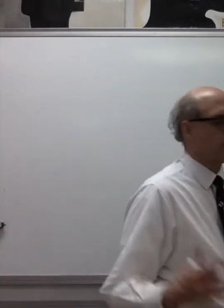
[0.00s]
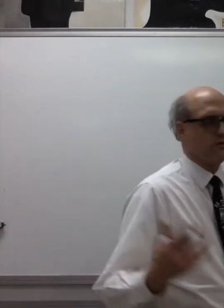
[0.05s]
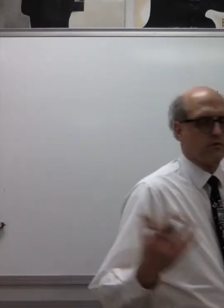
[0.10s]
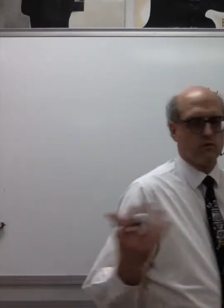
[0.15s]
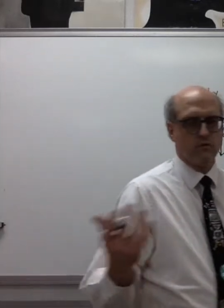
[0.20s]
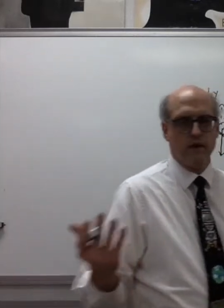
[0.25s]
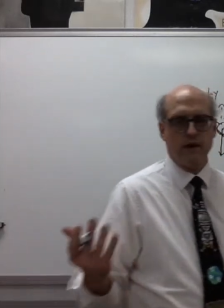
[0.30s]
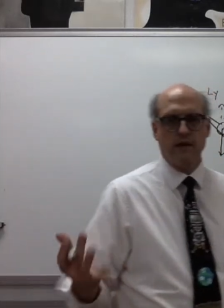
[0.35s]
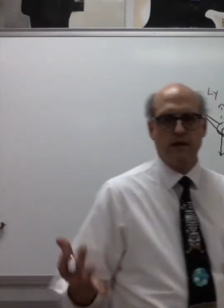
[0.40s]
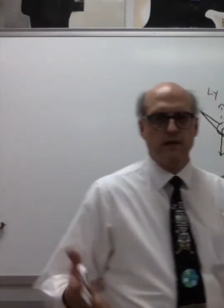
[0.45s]
for the
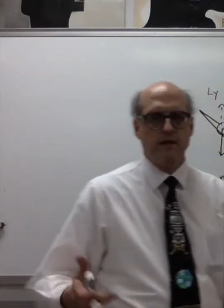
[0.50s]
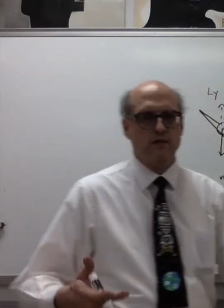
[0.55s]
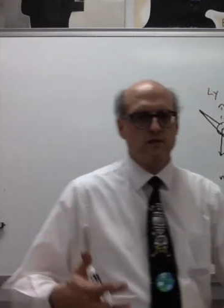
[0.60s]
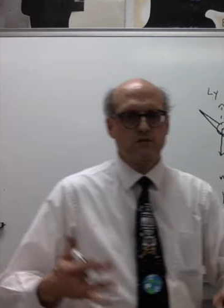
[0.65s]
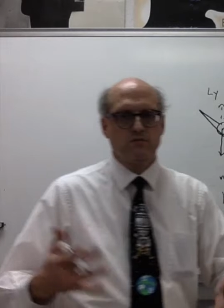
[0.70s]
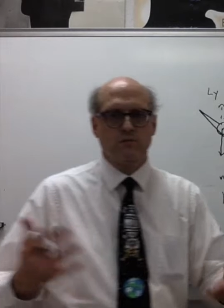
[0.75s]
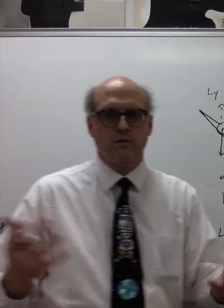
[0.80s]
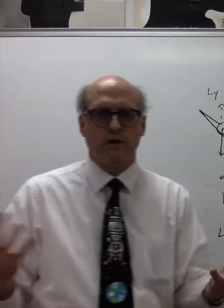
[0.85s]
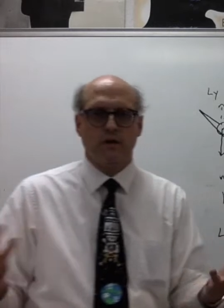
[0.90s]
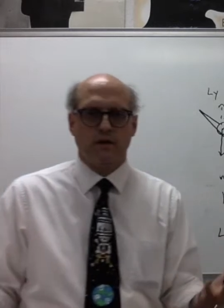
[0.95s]

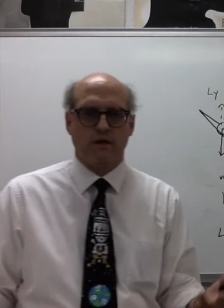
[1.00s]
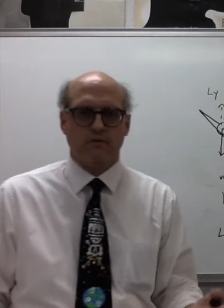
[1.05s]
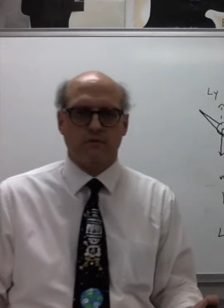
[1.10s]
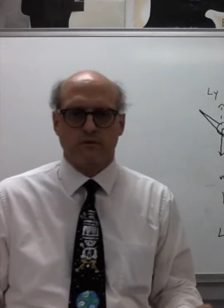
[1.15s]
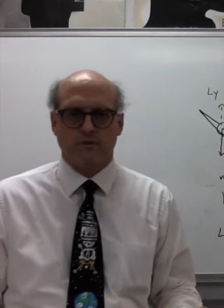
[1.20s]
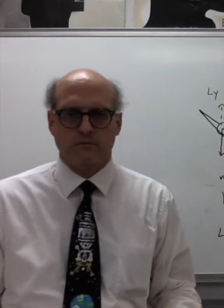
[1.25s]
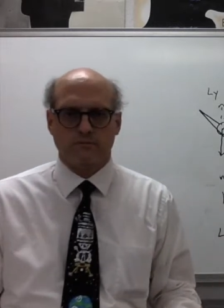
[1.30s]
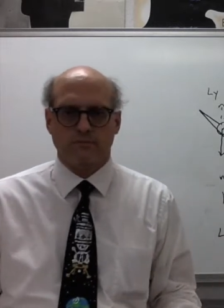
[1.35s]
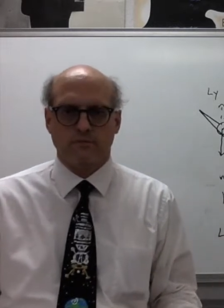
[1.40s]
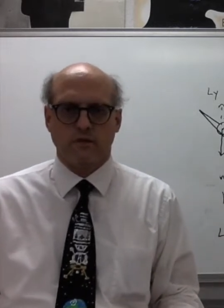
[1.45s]
radius, whatever.
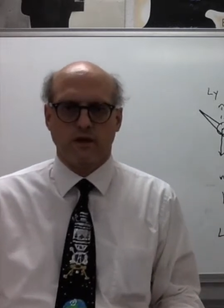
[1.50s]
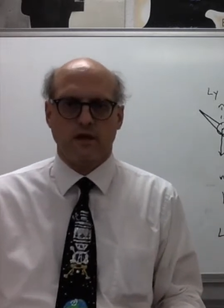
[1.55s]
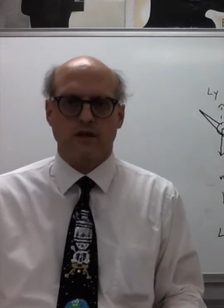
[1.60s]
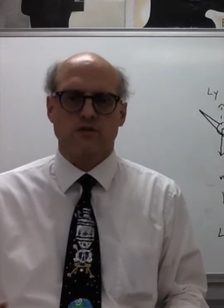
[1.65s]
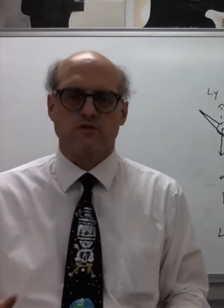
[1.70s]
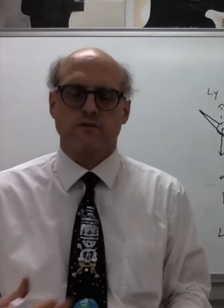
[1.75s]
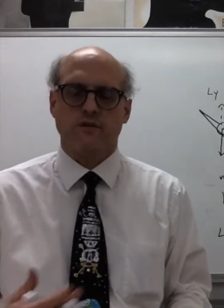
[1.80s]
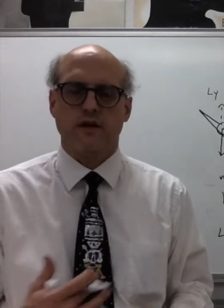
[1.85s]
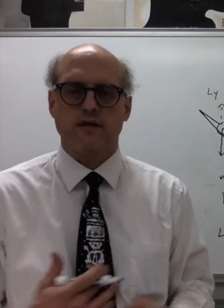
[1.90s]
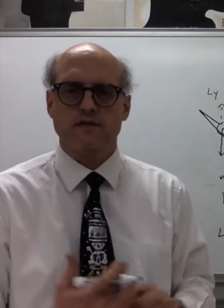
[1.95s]
Okay,
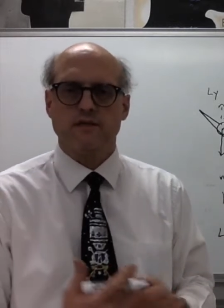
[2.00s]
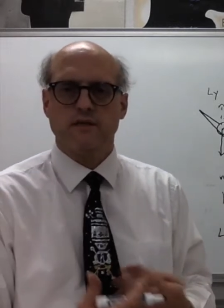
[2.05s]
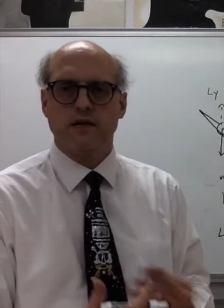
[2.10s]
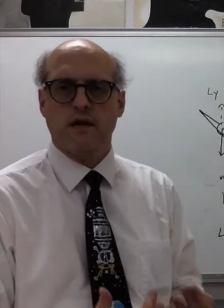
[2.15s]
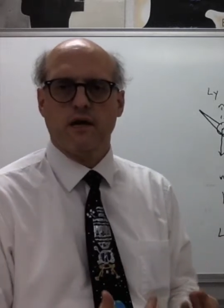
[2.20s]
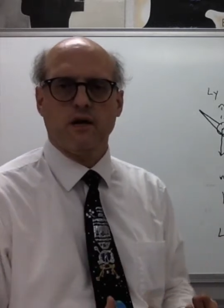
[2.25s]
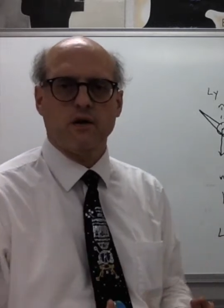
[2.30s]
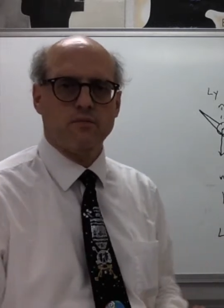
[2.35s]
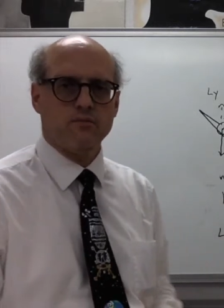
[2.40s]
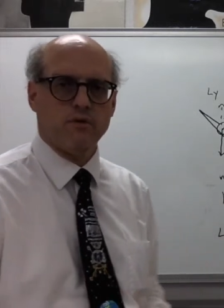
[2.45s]
so that's an
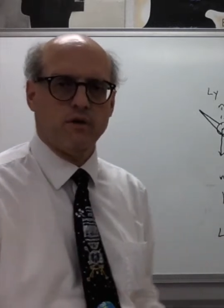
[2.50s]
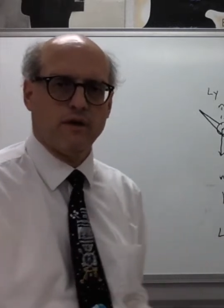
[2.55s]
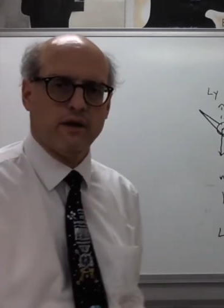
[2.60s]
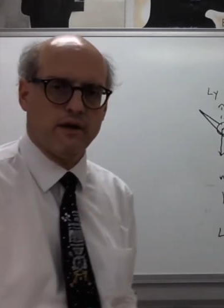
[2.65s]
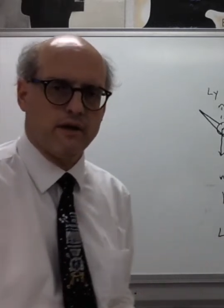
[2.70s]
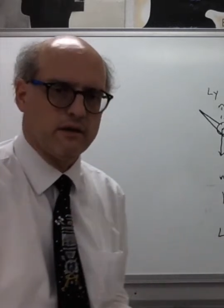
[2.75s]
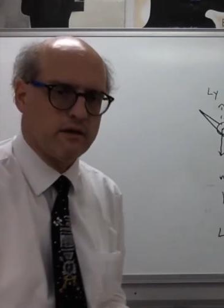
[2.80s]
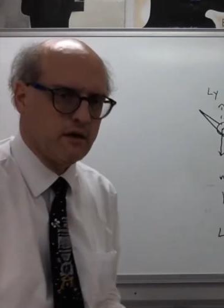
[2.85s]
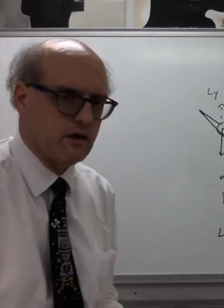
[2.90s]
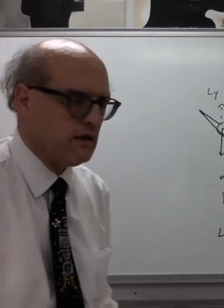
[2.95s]

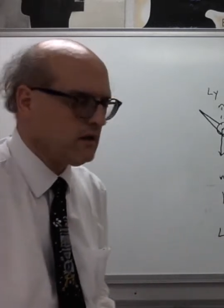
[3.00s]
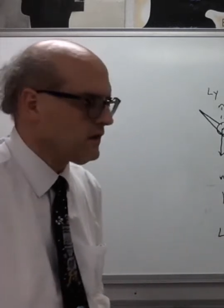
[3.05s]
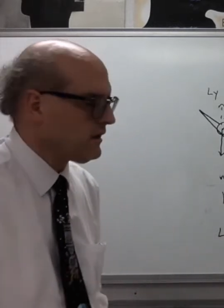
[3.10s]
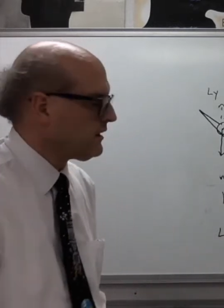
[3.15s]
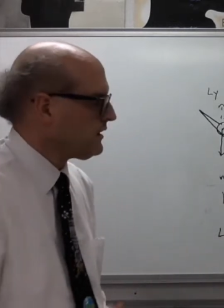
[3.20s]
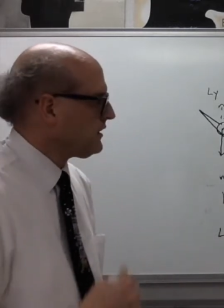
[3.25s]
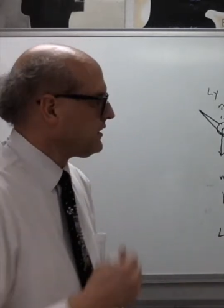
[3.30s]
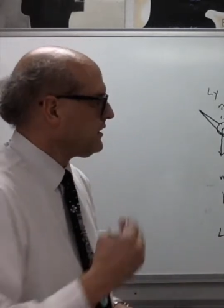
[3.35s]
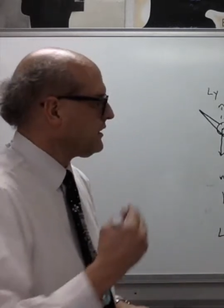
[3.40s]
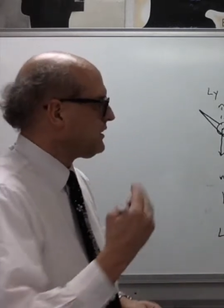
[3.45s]
airplane
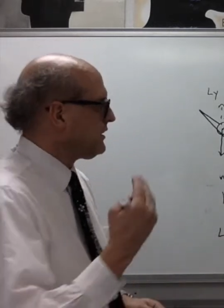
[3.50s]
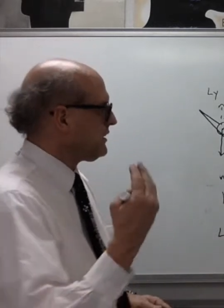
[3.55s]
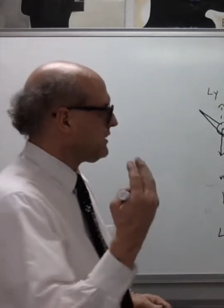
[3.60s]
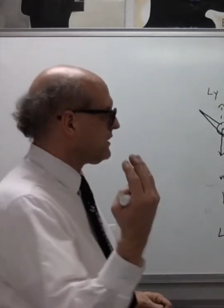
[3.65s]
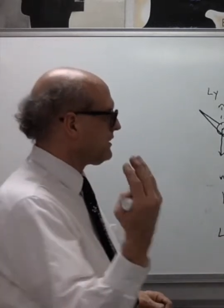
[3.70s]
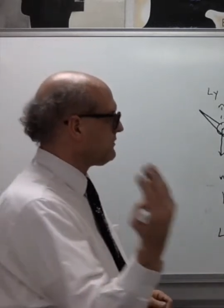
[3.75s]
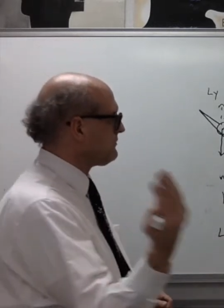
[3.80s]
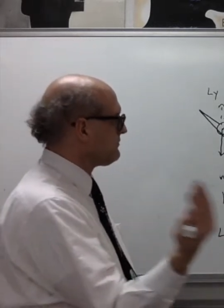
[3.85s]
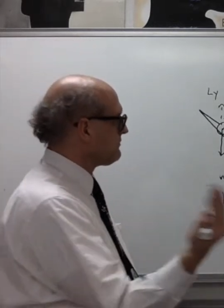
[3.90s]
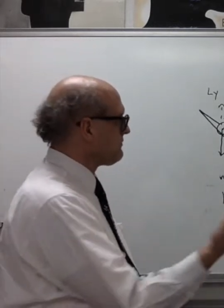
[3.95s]

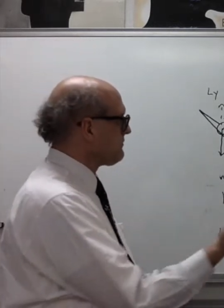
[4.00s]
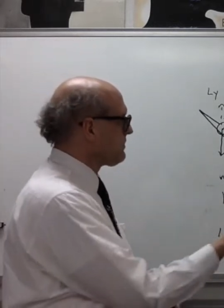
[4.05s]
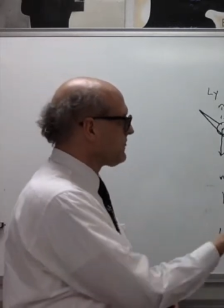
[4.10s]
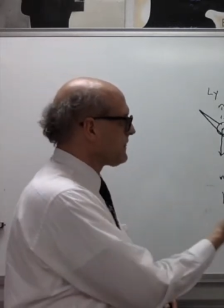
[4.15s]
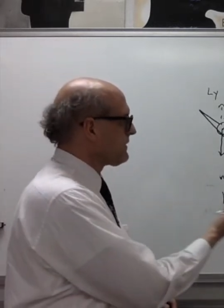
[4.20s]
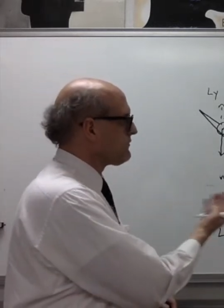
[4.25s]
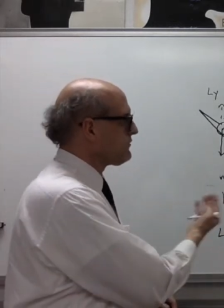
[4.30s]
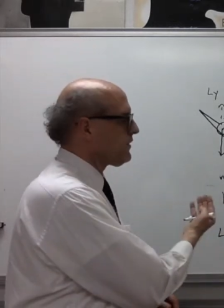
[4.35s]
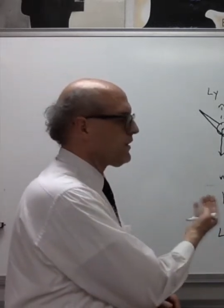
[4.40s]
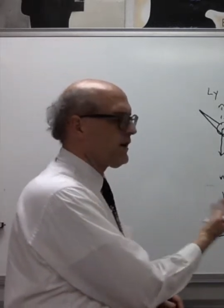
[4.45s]

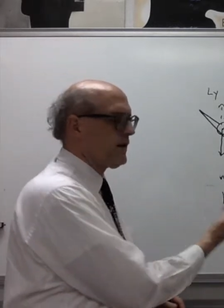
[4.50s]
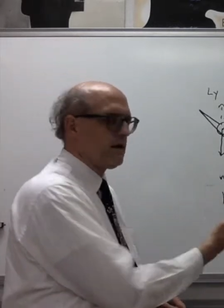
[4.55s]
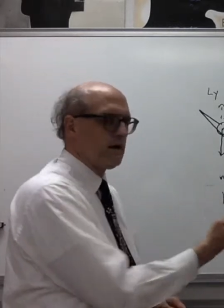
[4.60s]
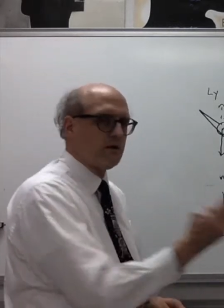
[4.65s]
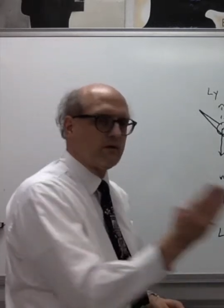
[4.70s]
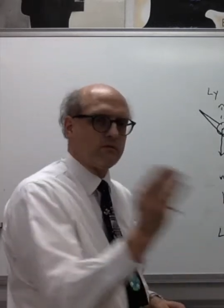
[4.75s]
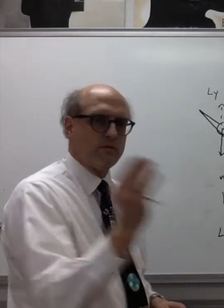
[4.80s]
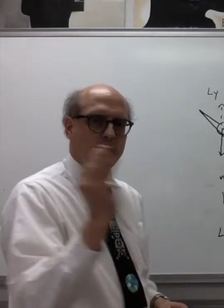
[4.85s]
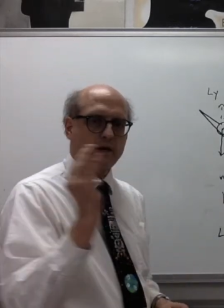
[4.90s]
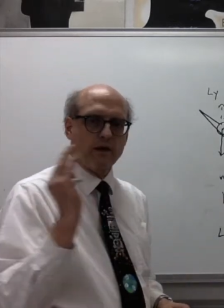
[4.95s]

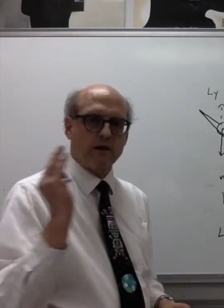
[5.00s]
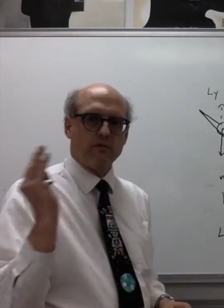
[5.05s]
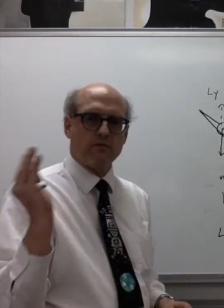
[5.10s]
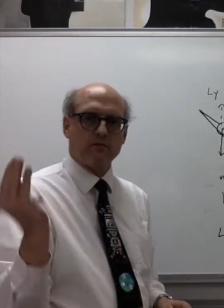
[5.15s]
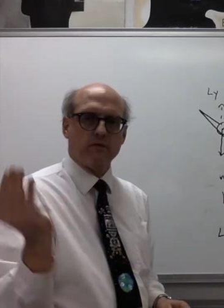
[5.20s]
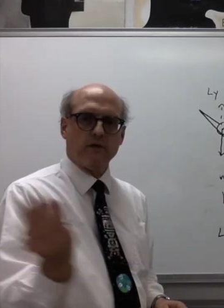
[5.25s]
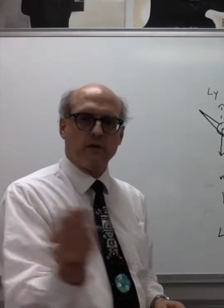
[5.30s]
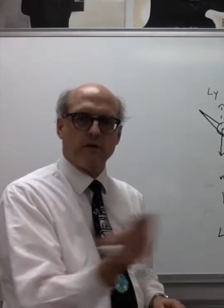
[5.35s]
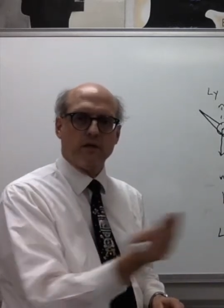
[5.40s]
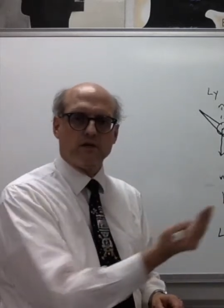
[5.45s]
flying
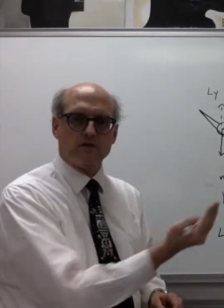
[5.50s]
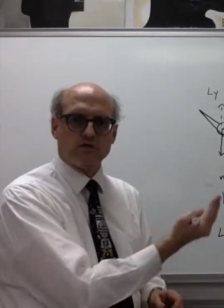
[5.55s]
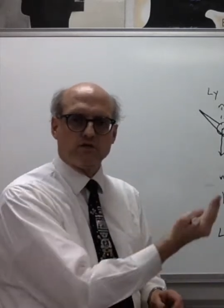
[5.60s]
around a